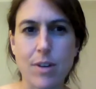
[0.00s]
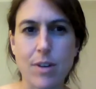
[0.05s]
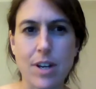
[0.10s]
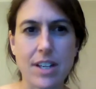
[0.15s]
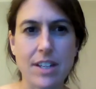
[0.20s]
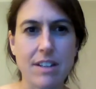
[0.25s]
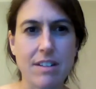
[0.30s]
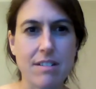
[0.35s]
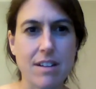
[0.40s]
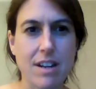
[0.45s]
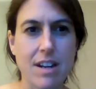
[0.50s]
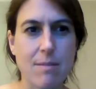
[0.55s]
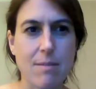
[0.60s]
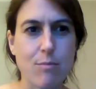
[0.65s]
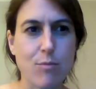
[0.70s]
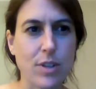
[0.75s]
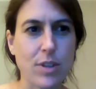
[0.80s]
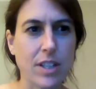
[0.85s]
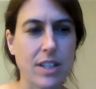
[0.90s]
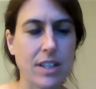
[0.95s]
while you're
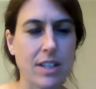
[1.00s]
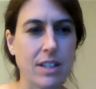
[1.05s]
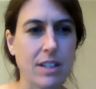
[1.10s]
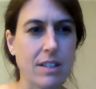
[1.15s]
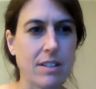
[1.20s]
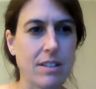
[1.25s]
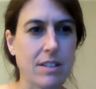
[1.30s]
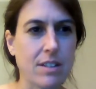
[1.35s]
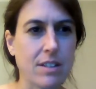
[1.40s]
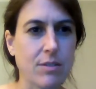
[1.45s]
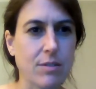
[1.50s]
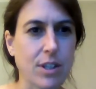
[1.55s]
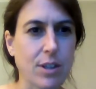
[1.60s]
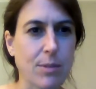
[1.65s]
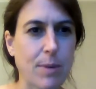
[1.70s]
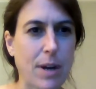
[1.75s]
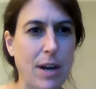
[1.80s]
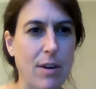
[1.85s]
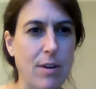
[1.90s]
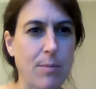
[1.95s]
um, redoing
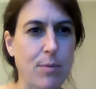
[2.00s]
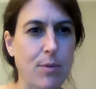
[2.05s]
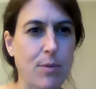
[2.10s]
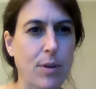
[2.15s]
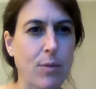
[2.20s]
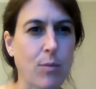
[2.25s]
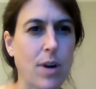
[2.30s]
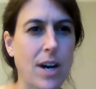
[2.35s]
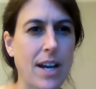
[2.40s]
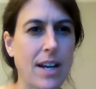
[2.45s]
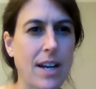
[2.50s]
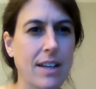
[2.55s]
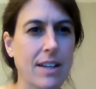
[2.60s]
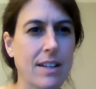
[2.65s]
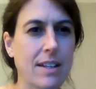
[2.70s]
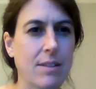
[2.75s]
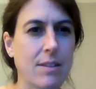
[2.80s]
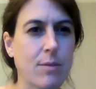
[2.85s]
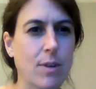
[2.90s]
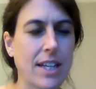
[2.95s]
your PowerPoint,
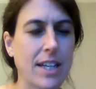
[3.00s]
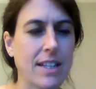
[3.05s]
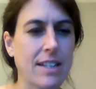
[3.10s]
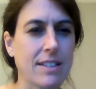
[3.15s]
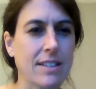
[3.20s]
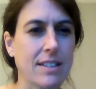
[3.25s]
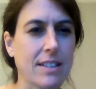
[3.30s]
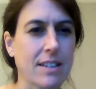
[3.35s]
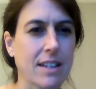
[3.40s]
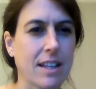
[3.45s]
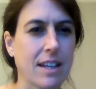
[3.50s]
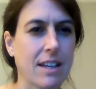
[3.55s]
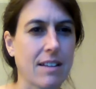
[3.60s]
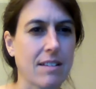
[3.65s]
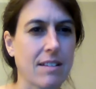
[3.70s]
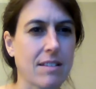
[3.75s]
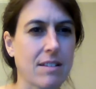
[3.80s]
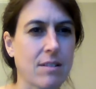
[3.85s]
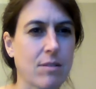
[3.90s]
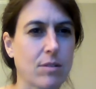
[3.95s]
why why is it
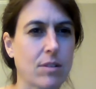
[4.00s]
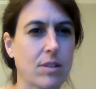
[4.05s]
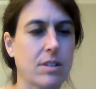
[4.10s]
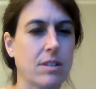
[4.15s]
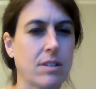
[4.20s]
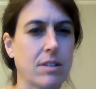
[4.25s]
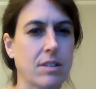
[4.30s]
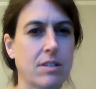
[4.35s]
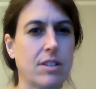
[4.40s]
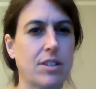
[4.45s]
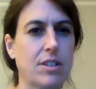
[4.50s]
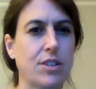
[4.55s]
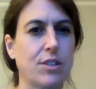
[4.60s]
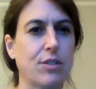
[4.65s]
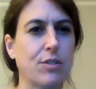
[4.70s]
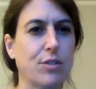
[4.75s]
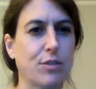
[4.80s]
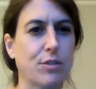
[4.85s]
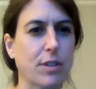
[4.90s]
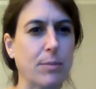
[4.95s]
that those the
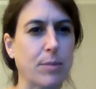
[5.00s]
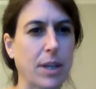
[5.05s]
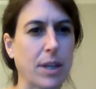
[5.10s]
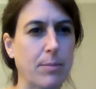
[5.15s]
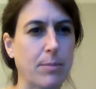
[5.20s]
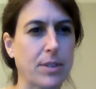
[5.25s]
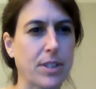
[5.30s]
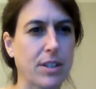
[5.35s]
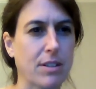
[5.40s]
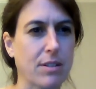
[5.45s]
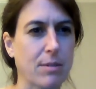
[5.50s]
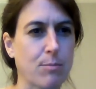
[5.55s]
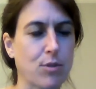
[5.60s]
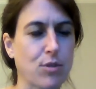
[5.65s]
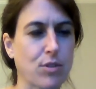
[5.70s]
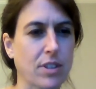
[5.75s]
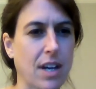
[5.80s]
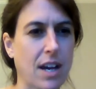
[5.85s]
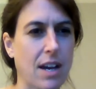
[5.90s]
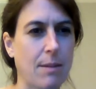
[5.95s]
two stream types that are the
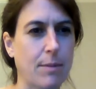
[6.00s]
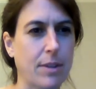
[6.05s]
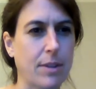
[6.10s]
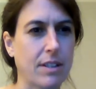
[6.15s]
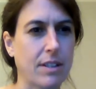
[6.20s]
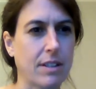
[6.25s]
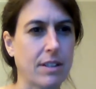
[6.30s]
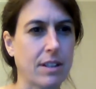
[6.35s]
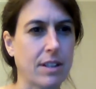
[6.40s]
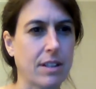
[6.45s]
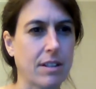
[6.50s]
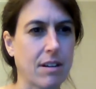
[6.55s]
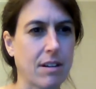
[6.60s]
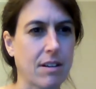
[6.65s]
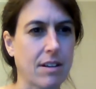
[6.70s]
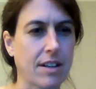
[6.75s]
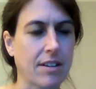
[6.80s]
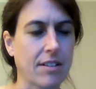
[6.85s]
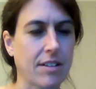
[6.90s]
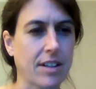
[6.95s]
most common in
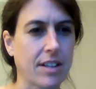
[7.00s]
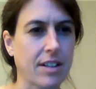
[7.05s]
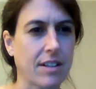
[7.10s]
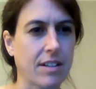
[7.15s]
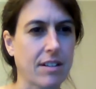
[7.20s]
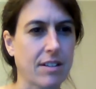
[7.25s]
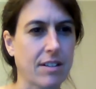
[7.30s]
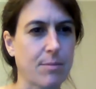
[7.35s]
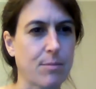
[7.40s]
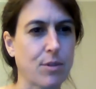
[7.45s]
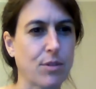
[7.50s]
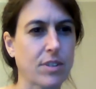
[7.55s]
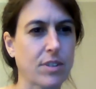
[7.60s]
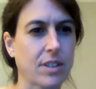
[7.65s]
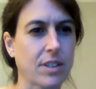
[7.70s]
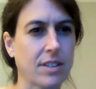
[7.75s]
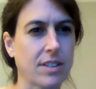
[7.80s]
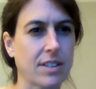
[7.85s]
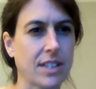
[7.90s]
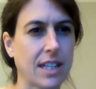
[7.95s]
our area are the most
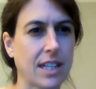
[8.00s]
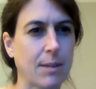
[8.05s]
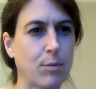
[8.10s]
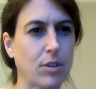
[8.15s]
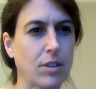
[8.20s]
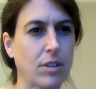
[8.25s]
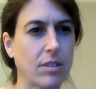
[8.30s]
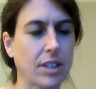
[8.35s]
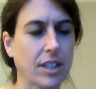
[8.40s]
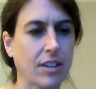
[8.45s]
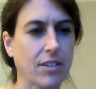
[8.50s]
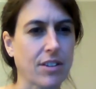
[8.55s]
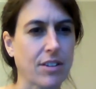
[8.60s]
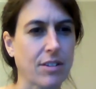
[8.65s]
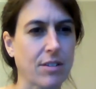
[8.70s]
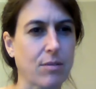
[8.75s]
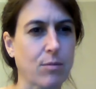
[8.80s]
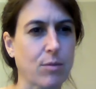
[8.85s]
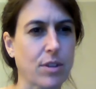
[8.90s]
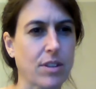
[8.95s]
unstable? Like, are
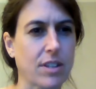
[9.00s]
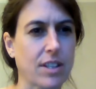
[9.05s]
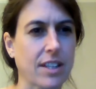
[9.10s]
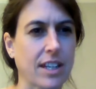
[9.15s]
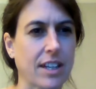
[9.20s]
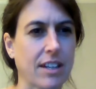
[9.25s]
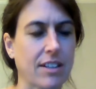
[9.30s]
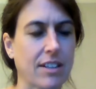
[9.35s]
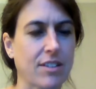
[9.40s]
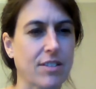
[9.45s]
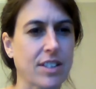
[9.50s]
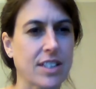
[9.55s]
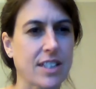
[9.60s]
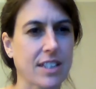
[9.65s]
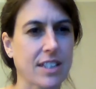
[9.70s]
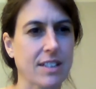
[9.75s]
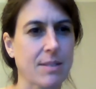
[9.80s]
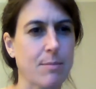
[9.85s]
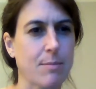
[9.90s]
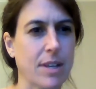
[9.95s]
there what are the
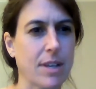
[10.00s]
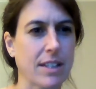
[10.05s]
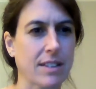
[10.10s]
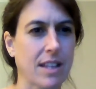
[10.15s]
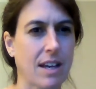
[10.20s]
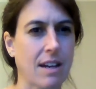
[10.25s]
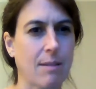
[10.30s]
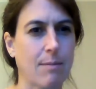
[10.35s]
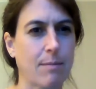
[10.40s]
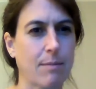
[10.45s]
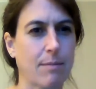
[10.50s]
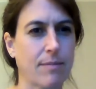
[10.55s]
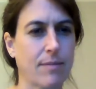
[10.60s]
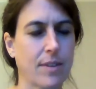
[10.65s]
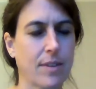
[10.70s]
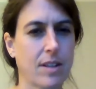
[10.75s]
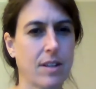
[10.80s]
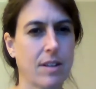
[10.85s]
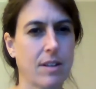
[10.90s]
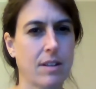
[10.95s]
characteristics that make them
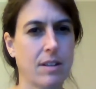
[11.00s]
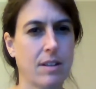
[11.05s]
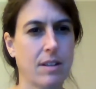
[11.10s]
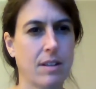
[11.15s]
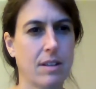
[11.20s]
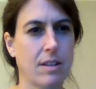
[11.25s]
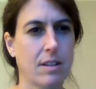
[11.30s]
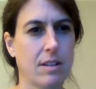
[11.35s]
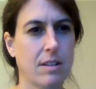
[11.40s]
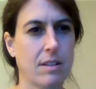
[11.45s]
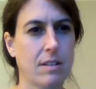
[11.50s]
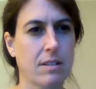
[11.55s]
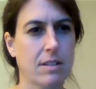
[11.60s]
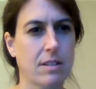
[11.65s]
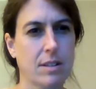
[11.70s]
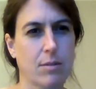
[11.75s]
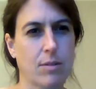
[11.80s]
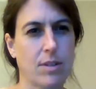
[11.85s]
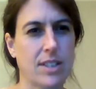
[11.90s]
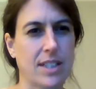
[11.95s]

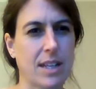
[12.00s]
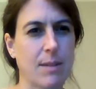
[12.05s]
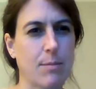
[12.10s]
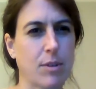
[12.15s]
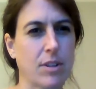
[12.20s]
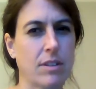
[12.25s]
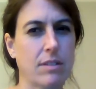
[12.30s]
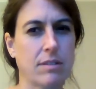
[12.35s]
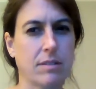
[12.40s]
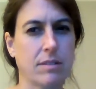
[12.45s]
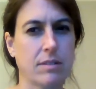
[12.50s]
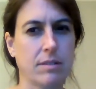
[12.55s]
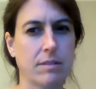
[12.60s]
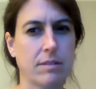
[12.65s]
so unstable? Um,